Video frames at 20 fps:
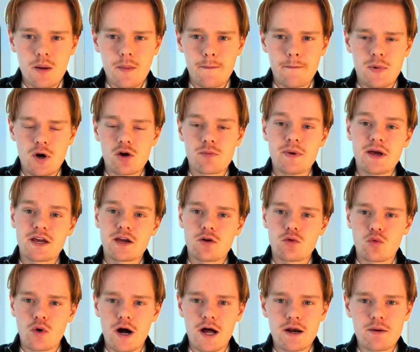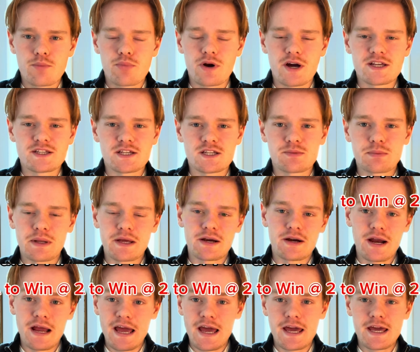Bookmaker 1 prices player
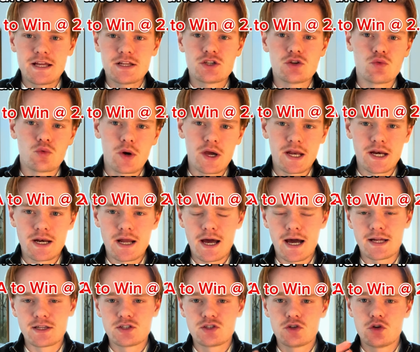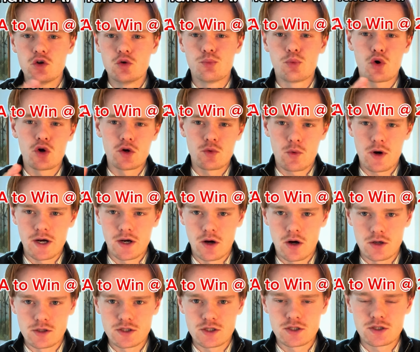A to win at 2.1
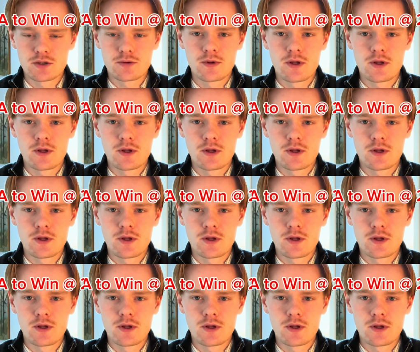odds.